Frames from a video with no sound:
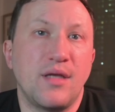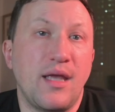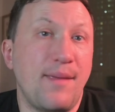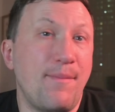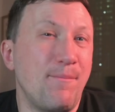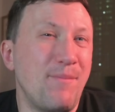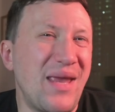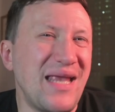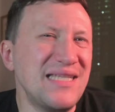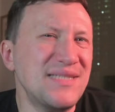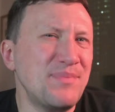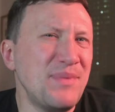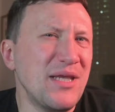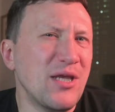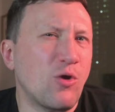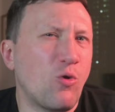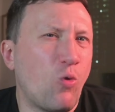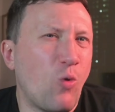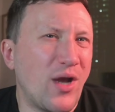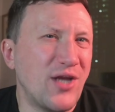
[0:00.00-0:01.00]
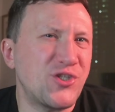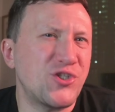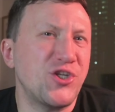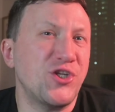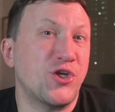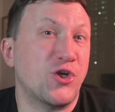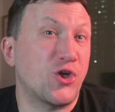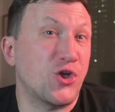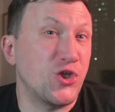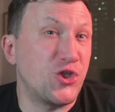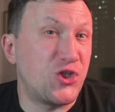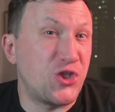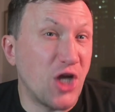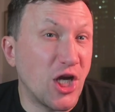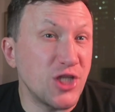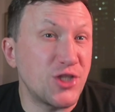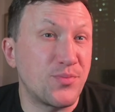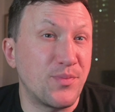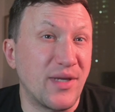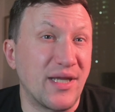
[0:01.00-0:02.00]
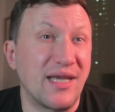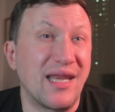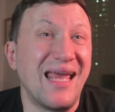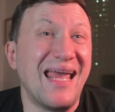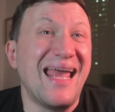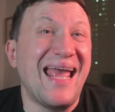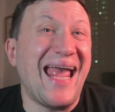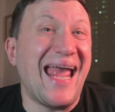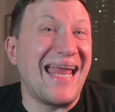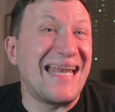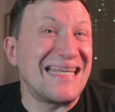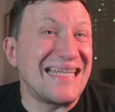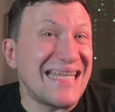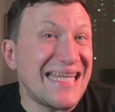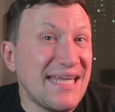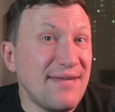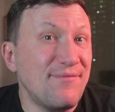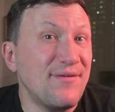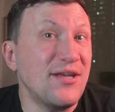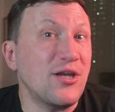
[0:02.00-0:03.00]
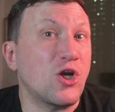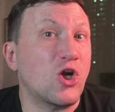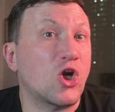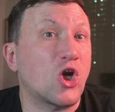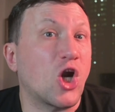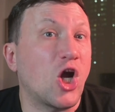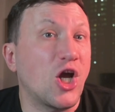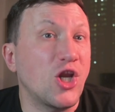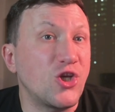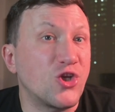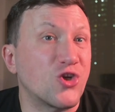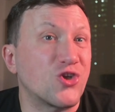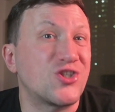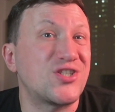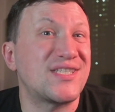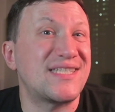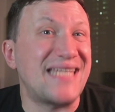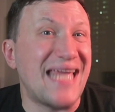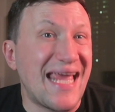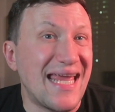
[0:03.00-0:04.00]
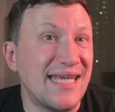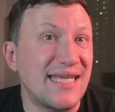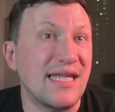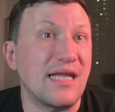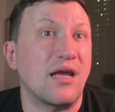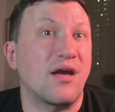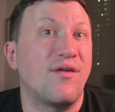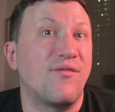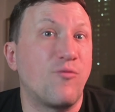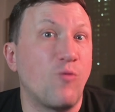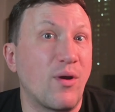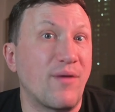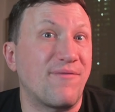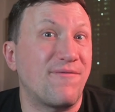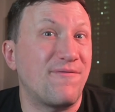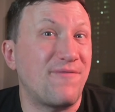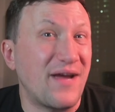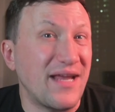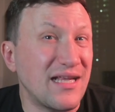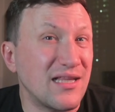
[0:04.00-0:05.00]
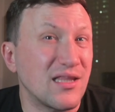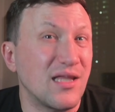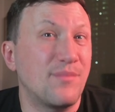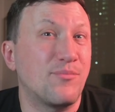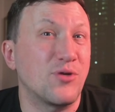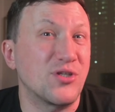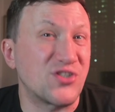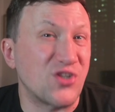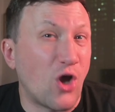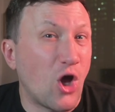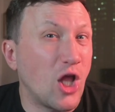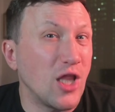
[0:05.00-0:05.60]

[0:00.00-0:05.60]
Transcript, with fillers: It makes me question her judgment and even her understanding of what Fight Club was all